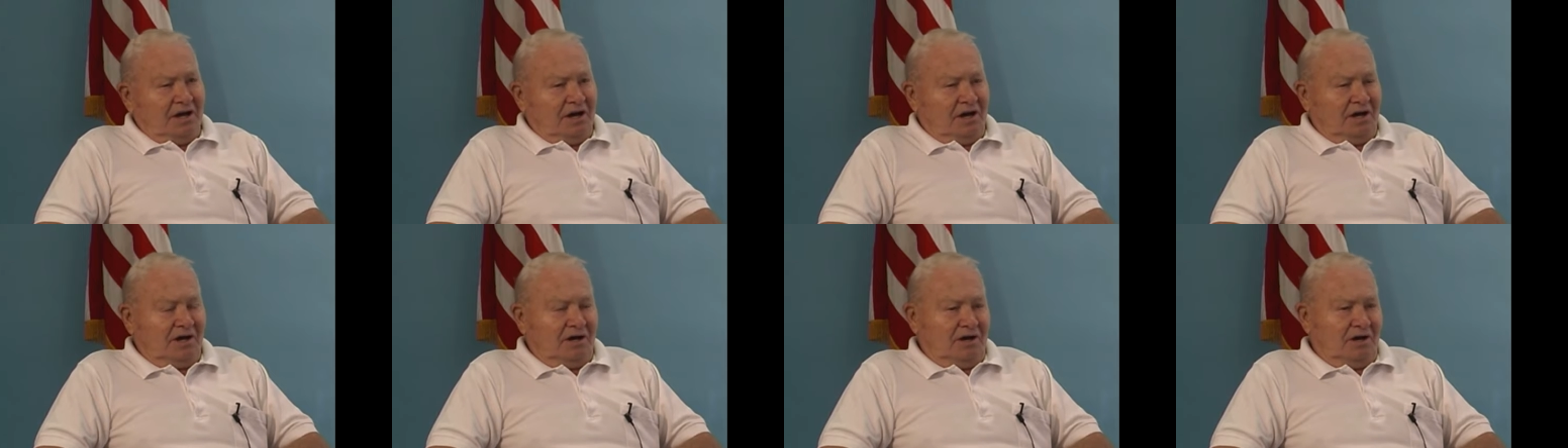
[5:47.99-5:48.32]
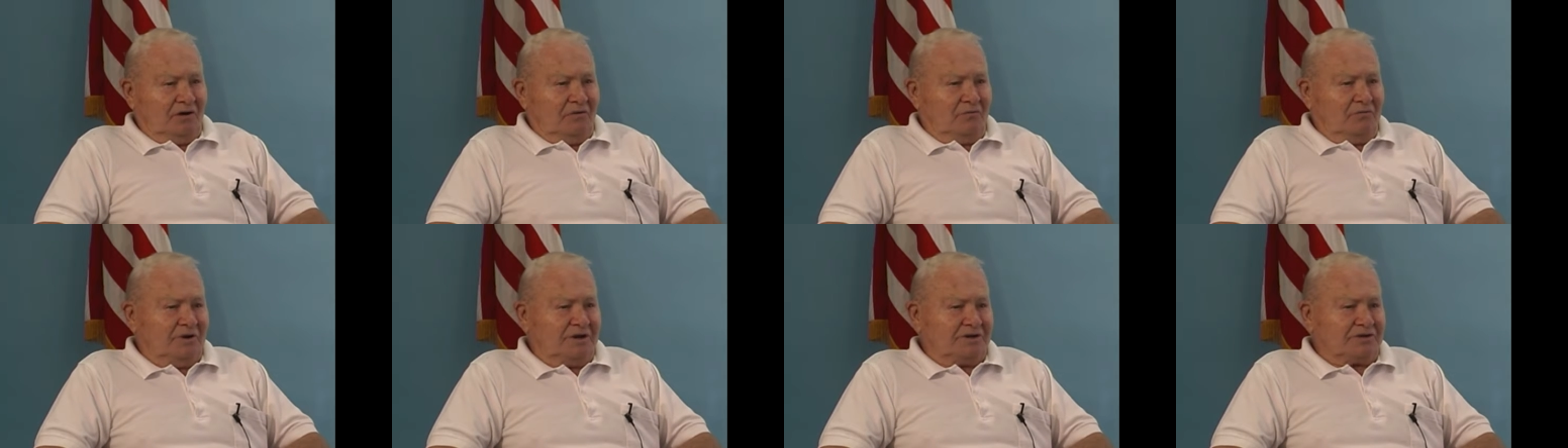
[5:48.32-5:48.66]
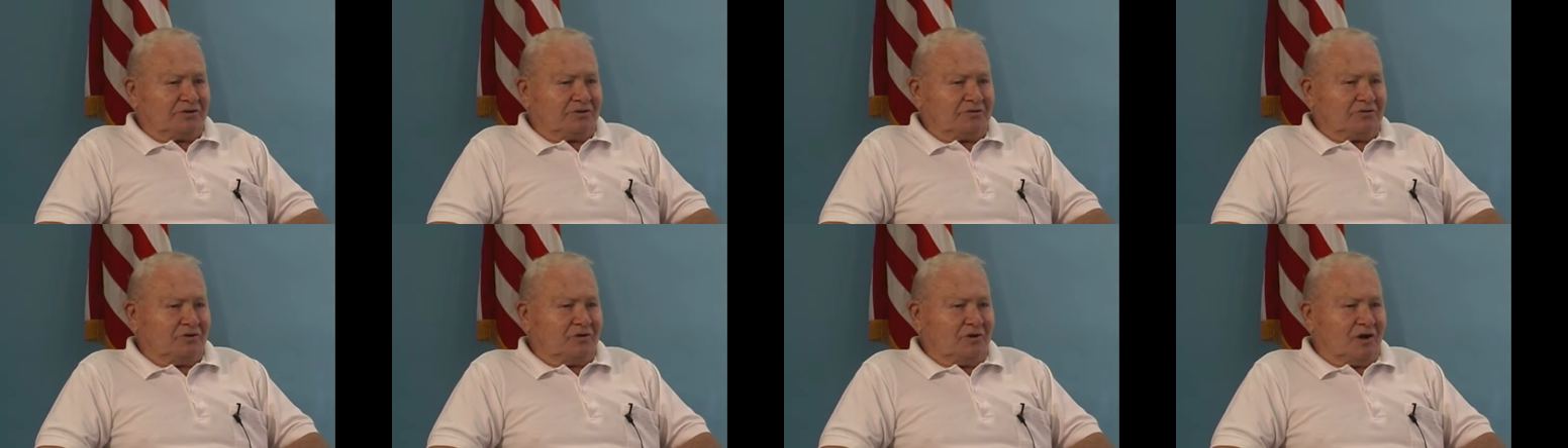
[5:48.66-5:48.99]
uh,
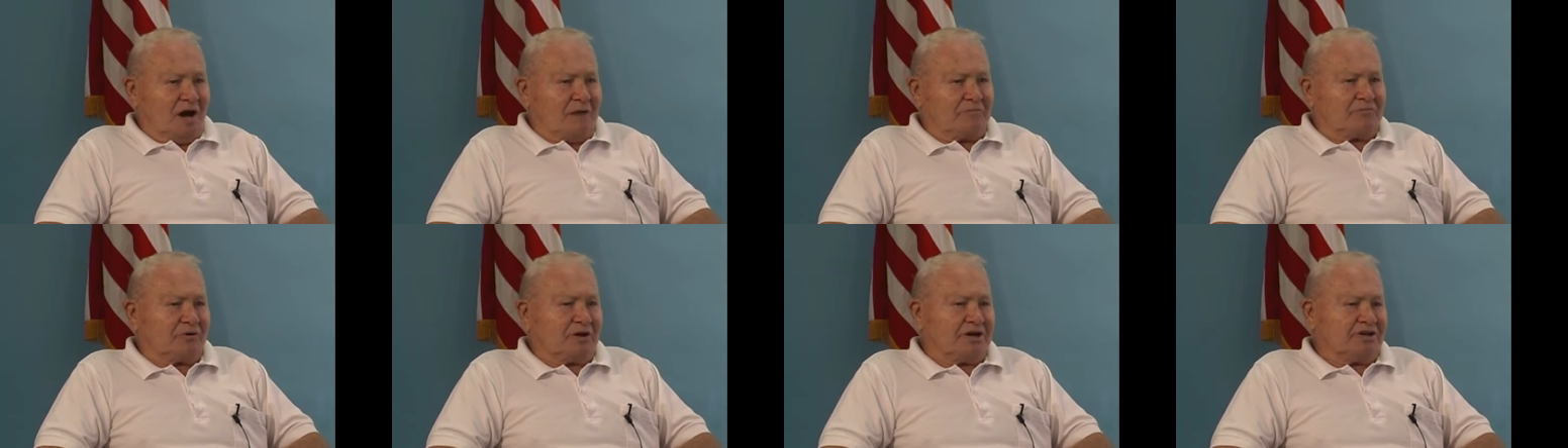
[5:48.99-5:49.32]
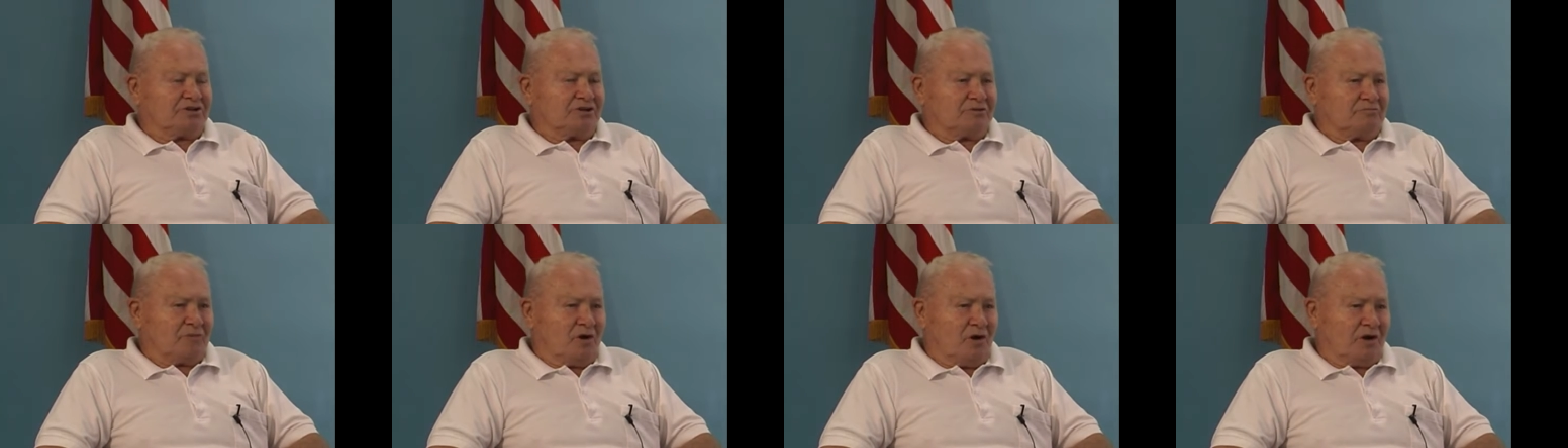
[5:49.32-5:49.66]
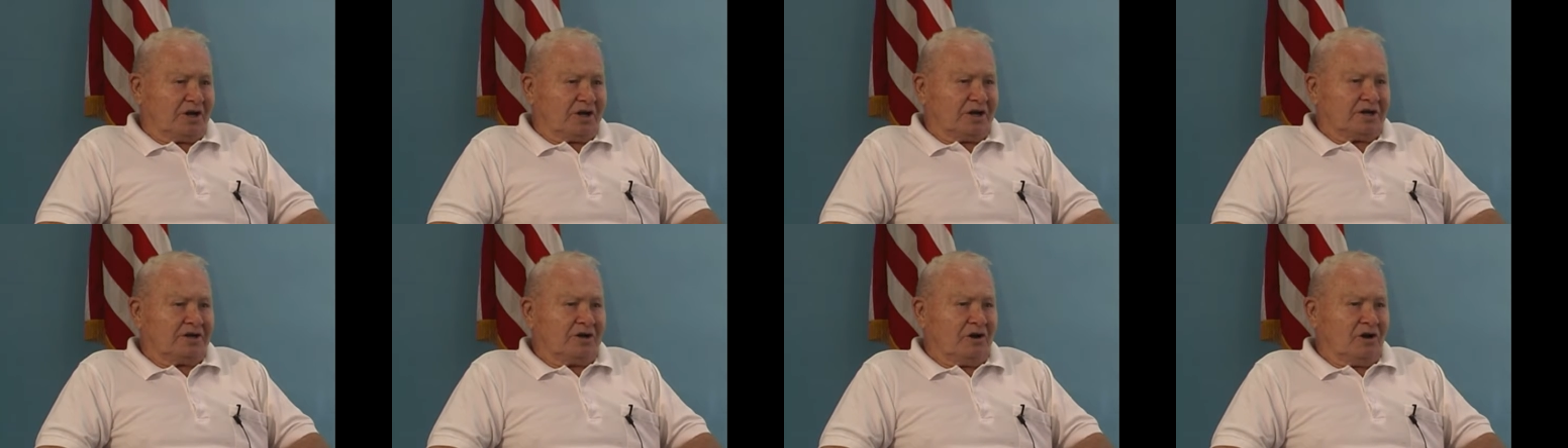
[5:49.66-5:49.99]
went to Operation
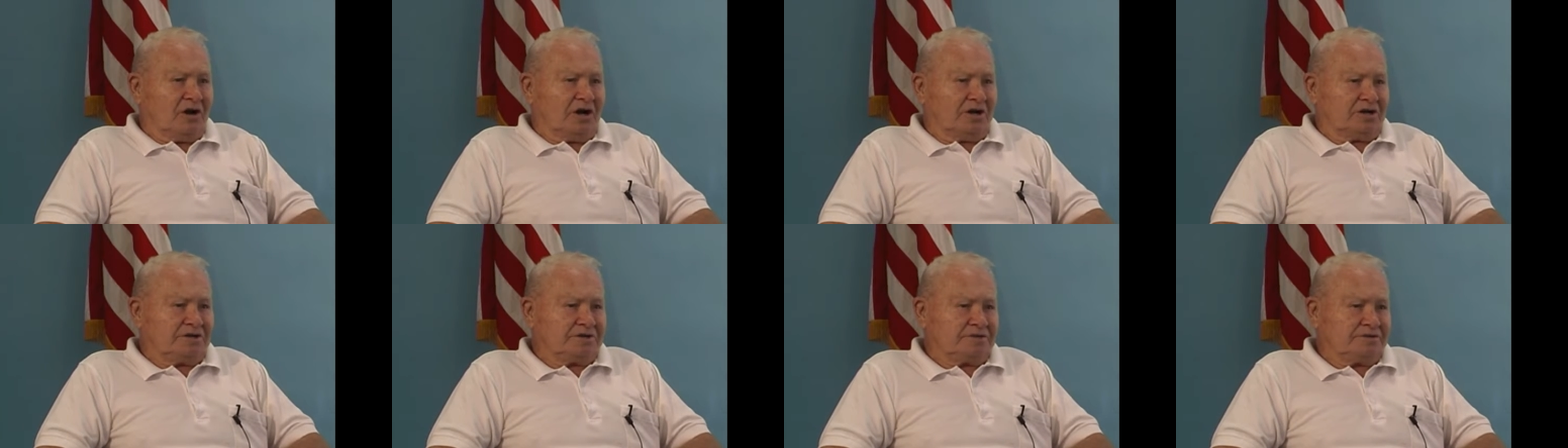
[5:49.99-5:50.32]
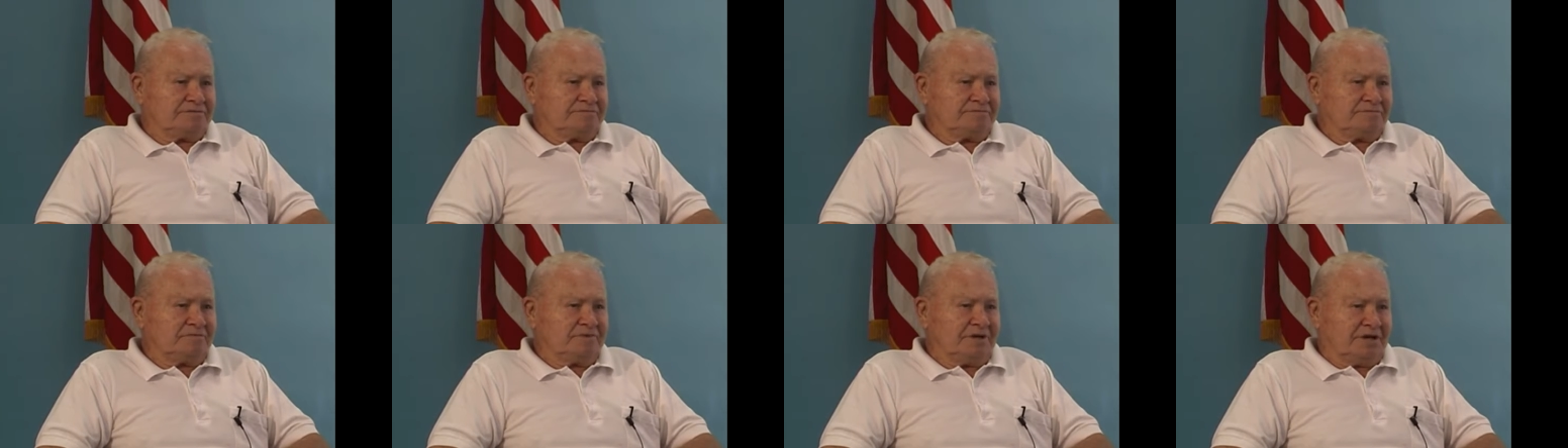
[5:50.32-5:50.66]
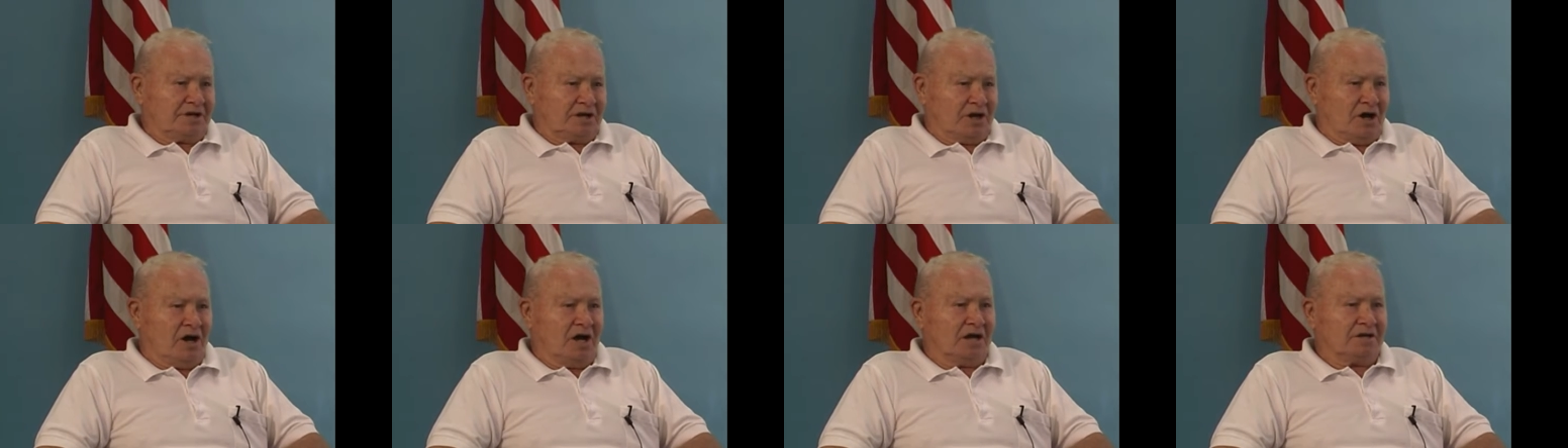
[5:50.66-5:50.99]
Market Garden
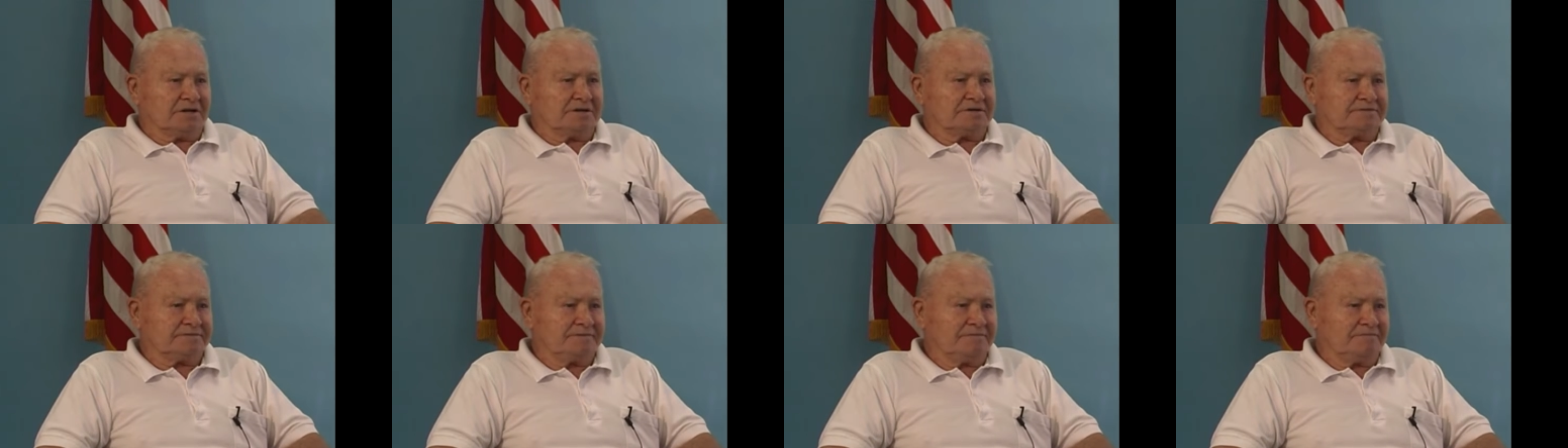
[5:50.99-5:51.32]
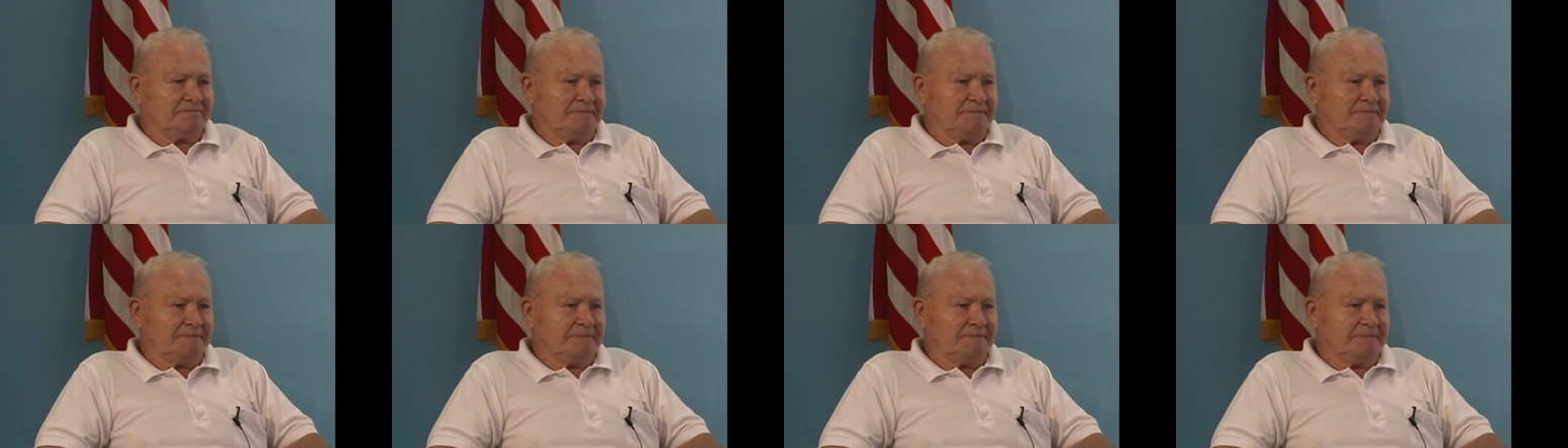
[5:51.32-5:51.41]
in Holland.